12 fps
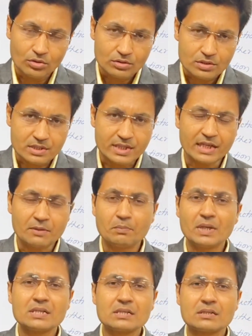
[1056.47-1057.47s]
state
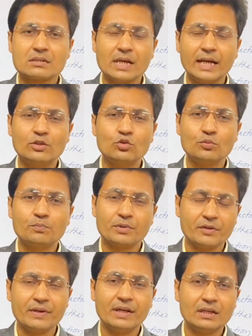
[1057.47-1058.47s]
must try to
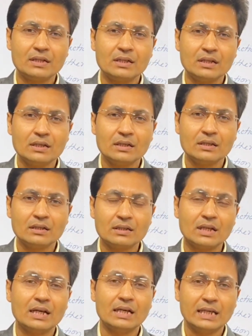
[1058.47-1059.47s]
prevent
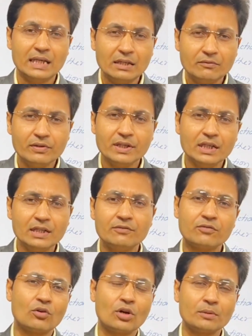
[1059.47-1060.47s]
the
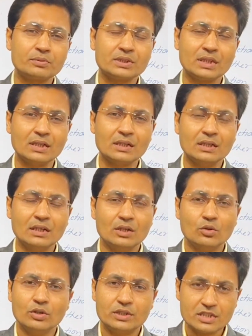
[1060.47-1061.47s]
infinitive corruption
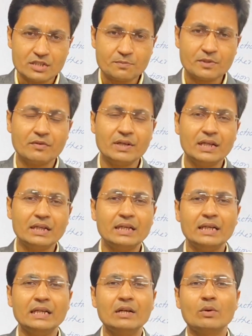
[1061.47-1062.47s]
which is prevailing
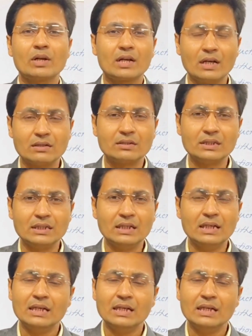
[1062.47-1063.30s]
in our country.